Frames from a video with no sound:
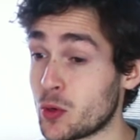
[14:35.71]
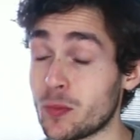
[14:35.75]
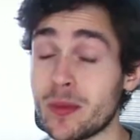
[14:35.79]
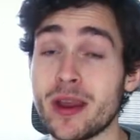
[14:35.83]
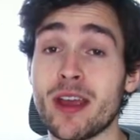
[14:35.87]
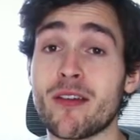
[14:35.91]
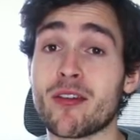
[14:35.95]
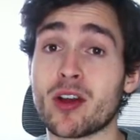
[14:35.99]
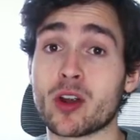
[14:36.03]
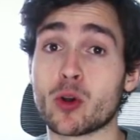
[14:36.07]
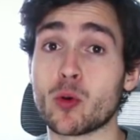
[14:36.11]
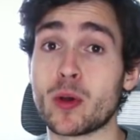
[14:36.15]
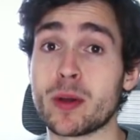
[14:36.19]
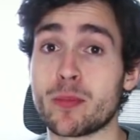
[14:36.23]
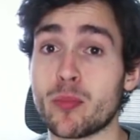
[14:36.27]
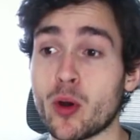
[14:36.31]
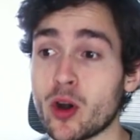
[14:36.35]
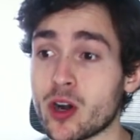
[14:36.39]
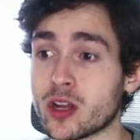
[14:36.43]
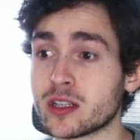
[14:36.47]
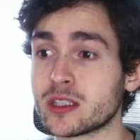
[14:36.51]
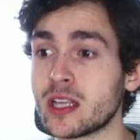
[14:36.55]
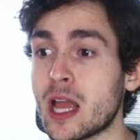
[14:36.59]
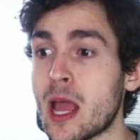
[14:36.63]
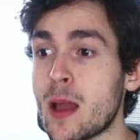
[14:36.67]
you may have a great
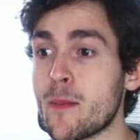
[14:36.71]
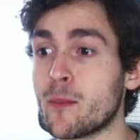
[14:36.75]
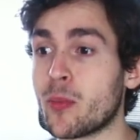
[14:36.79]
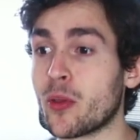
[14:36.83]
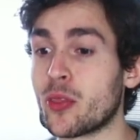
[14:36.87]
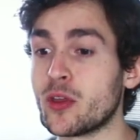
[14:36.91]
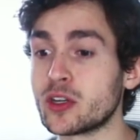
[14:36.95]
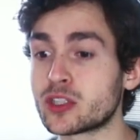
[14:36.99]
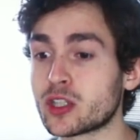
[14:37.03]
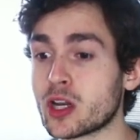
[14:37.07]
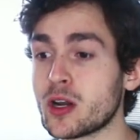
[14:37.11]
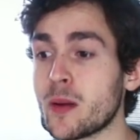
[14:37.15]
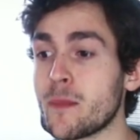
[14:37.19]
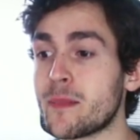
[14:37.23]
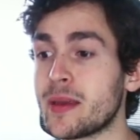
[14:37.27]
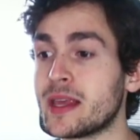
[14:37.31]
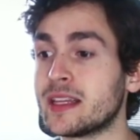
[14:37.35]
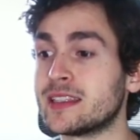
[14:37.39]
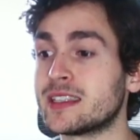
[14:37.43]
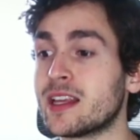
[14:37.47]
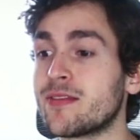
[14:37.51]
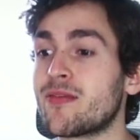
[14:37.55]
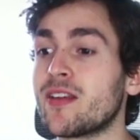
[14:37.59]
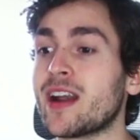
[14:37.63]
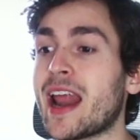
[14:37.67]
product but there's going to be
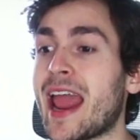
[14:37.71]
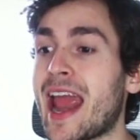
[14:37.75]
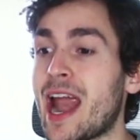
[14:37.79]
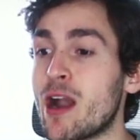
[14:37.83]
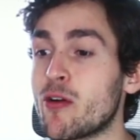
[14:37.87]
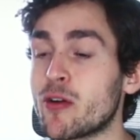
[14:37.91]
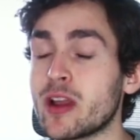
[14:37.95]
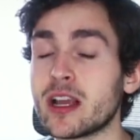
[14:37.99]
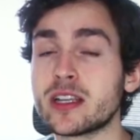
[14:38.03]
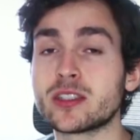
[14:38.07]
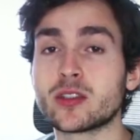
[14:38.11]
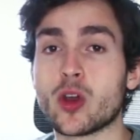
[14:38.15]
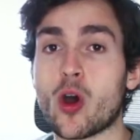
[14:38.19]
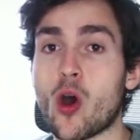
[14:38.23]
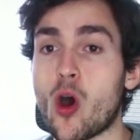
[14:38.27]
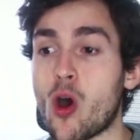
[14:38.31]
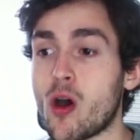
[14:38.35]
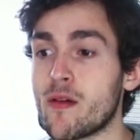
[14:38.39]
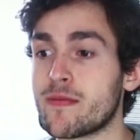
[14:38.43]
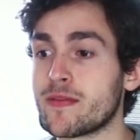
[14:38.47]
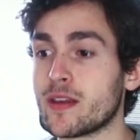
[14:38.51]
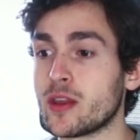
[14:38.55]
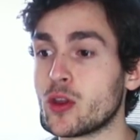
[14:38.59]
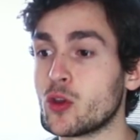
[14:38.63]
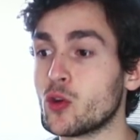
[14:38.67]
different areas
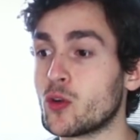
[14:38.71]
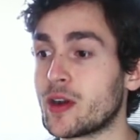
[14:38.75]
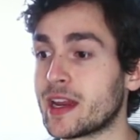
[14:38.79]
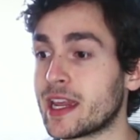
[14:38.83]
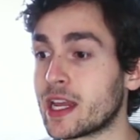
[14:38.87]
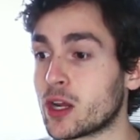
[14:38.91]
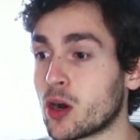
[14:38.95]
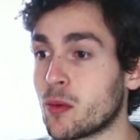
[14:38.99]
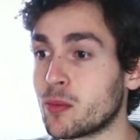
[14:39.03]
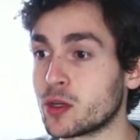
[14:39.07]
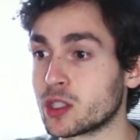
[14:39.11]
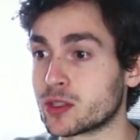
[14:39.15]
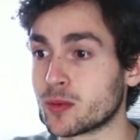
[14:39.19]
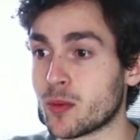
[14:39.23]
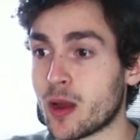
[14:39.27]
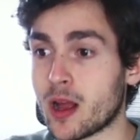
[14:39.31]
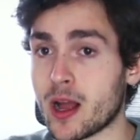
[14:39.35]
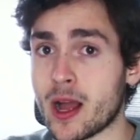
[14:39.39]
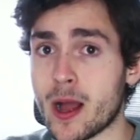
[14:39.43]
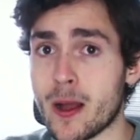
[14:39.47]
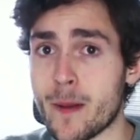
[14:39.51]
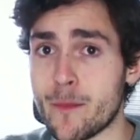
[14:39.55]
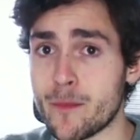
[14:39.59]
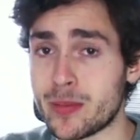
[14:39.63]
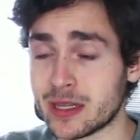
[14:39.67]
of your e-commerce
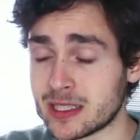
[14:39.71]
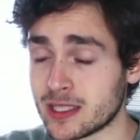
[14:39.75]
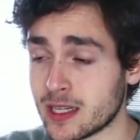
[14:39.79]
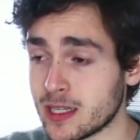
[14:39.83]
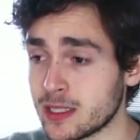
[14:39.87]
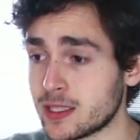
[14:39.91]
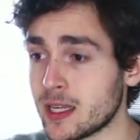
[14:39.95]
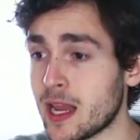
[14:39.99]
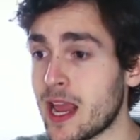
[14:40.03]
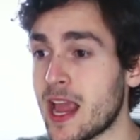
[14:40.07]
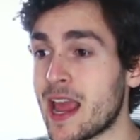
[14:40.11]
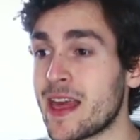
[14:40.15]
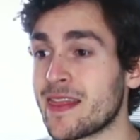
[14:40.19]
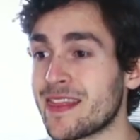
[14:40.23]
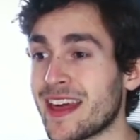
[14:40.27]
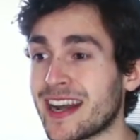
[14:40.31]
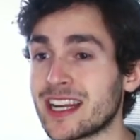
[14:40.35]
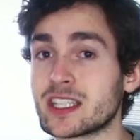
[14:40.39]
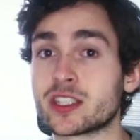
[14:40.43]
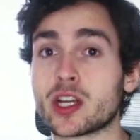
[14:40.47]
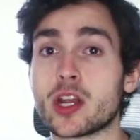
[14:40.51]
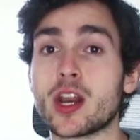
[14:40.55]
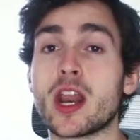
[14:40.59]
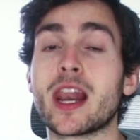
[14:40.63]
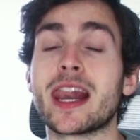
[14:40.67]
uh, business that
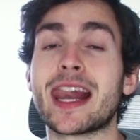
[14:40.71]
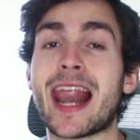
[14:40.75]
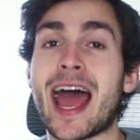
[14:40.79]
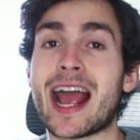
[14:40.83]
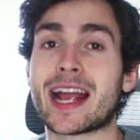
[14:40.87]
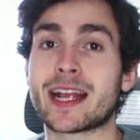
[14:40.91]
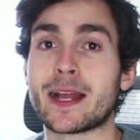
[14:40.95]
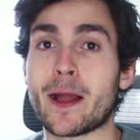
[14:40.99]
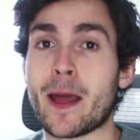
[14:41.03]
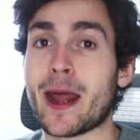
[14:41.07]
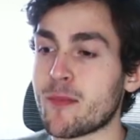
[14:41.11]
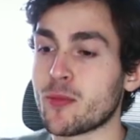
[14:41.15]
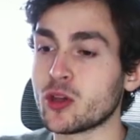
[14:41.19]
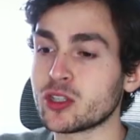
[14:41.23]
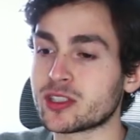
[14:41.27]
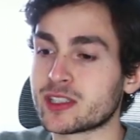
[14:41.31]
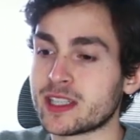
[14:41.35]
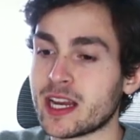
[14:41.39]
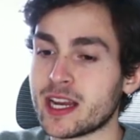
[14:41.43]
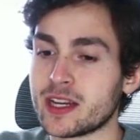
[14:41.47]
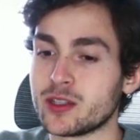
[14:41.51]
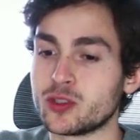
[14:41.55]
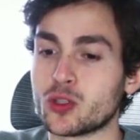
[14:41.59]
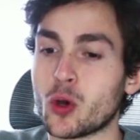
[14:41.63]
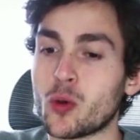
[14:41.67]
is going to lack i'm not
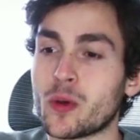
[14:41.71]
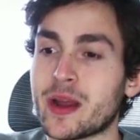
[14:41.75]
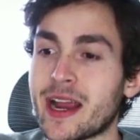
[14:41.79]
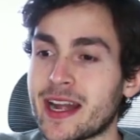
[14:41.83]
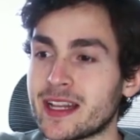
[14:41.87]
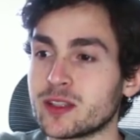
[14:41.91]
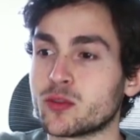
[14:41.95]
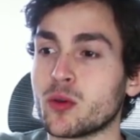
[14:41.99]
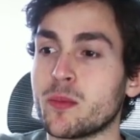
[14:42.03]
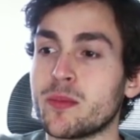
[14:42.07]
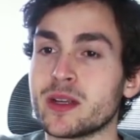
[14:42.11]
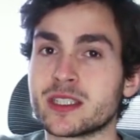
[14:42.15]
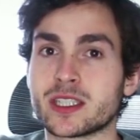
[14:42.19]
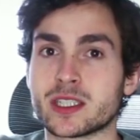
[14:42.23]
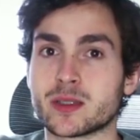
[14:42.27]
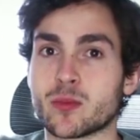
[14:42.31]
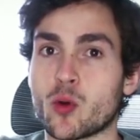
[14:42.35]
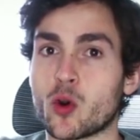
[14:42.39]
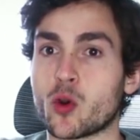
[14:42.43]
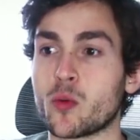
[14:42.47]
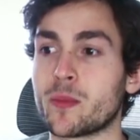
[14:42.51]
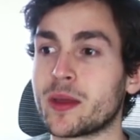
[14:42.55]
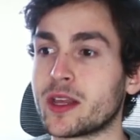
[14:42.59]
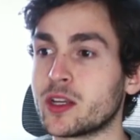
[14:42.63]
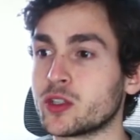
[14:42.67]
saying don't get into a business
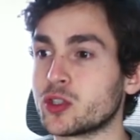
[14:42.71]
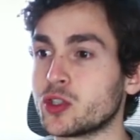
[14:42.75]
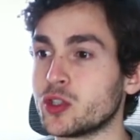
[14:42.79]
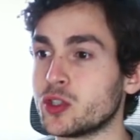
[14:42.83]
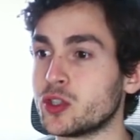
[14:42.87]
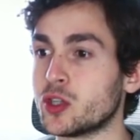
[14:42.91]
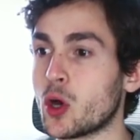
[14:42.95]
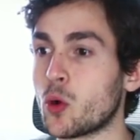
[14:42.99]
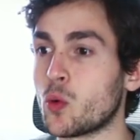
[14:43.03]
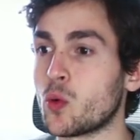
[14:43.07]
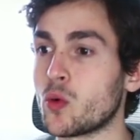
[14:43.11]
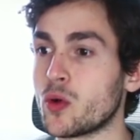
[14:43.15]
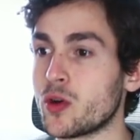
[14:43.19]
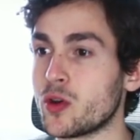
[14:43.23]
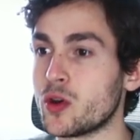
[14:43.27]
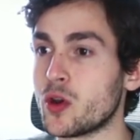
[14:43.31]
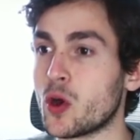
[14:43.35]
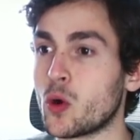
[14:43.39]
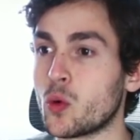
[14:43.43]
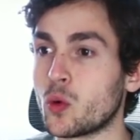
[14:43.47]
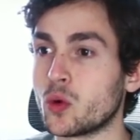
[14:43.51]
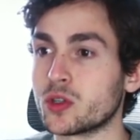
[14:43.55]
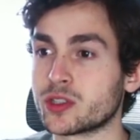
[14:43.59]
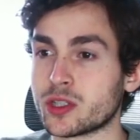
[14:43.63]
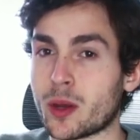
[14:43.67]
model because you don't
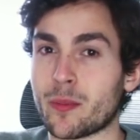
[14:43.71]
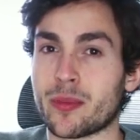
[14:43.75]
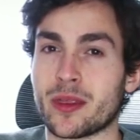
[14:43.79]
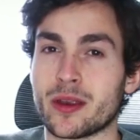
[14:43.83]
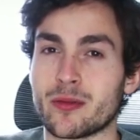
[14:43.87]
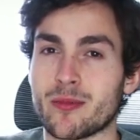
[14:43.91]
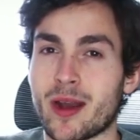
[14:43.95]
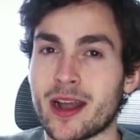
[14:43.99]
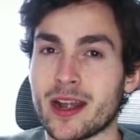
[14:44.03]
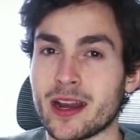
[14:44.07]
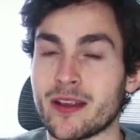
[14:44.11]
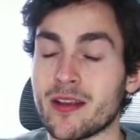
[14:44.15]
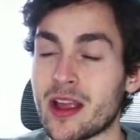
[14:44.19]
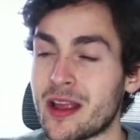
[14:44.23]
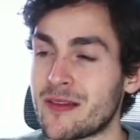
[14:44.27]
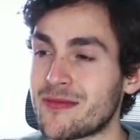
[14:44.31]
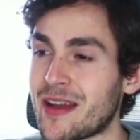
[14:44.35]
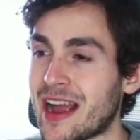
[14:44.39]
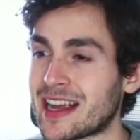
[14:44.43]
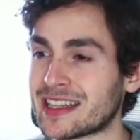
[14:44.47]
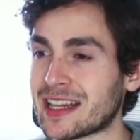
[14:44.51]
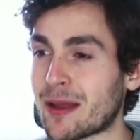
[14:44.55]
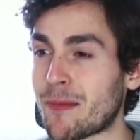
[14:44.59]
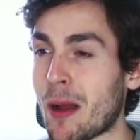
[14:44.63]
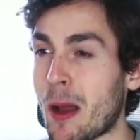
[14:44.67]
know something right in, in
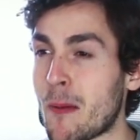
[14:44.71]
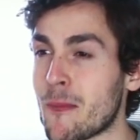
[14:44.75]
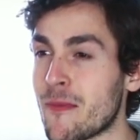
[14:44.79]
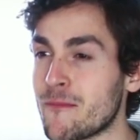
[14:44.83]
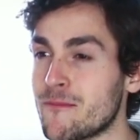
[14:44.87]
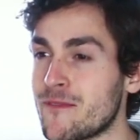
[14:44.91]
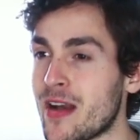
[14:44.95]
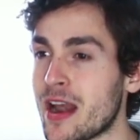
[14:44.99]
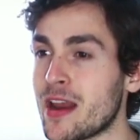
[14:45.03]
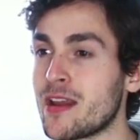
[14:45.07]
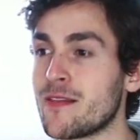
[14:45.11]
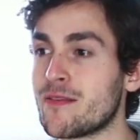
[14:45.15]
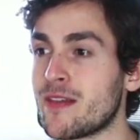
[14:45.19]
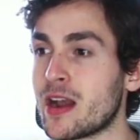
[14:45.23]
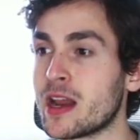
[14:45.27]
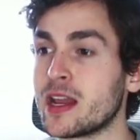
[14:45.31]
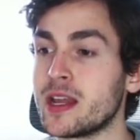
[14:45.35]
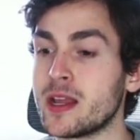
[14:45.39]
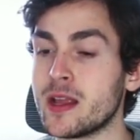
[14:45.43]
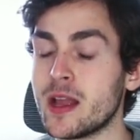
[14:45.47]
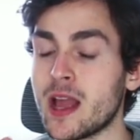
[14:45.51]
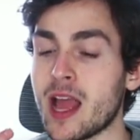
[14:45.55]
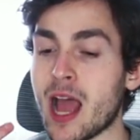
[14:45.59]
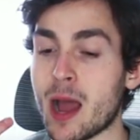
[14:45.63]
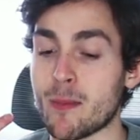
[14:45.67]
fact I'm, I'm, a very
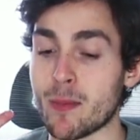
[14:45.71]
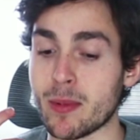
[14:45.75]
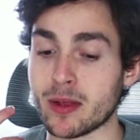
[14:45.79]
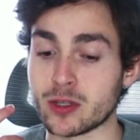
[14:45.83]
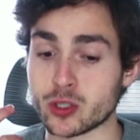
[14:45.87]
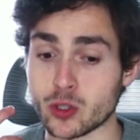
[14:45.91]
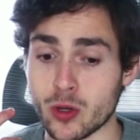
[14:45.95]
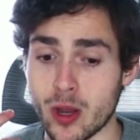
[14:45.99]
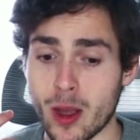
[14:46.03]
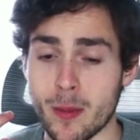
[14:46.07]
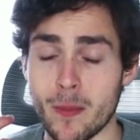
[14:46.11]
very I'm a,